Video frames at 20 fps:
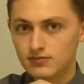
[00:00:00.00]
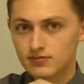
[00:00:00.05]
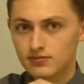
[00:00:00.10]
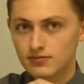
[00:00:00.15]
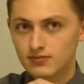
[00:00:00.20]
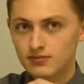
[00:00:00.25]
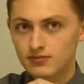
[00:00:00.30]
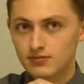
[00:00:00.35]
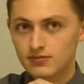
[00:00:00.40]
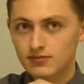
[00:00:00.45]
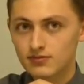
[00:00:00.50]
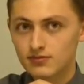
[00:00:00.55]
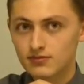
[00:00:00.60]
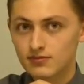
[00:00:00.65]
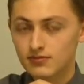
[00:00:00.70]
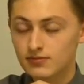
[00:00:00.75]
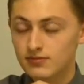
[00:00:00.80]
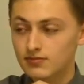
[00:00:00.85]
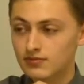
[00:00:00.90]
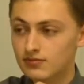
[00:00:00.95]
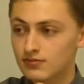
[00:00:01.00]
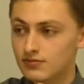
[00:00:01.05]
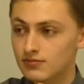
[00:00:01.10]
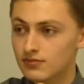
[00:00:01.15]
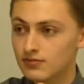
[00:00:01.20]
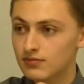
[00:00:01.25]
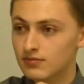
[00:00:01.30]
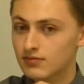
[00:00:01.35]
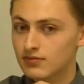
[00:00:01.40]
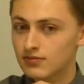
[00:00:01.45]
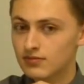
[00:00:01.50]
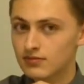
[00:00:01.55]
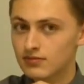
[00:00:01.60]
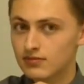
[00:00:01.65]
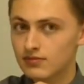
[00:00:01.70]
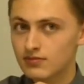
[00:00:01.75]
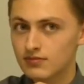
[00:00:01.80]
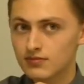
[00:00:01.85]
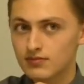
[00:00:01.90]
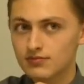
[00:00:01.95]

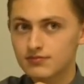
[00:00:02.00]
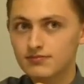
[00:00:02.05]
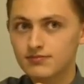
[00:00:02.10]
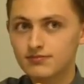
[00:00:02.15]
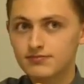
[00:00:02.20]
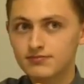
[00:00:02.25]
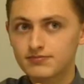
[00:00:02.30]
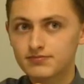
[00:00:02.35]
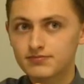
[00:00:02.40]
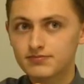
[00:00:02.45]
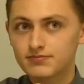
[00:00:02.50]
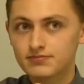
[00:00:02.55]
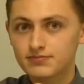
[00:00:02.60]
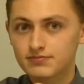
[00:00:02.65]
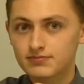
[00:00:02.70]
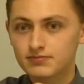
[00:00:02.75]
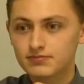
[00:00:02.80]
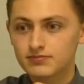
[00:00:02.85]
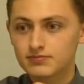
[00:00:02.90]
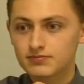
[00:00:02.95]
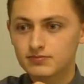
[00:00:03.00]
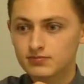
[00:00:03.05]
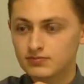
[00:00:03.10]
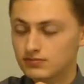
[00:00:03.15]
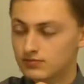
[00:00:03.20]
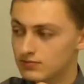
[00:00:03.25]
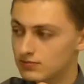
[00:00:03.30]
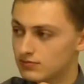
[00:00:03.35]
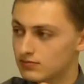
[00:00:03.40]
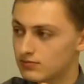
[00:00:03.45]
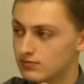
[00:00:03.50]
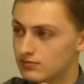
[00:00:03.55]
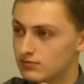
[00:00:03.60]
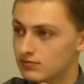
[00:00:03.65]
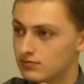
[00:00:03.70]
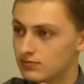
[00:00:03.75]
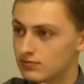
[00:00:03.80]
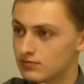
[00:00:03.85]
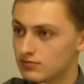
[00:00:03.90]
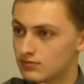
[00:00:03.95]

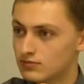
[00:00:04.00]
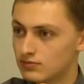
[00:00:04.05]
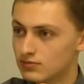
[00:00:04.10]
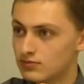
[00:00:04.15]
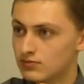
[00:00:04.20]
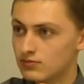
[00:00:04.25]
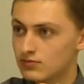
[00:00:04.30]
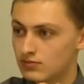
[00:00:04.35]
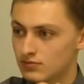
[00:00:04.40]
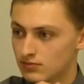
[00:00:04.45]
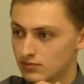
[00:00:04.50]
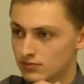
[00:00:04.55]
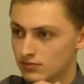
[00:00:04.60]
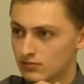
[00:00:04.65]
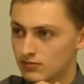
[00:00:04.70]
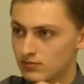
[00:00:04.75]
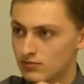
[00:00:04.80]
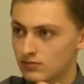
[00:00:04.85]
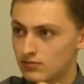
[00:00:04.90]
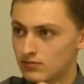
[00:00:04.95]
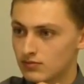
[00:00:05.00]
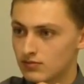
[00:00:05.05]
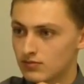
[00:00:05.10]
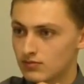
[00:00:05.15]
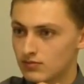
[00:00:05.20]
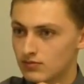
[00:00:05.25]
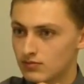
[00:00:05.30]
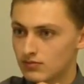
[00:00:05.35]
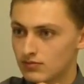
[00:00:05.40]
No words are spoken by the person on screen.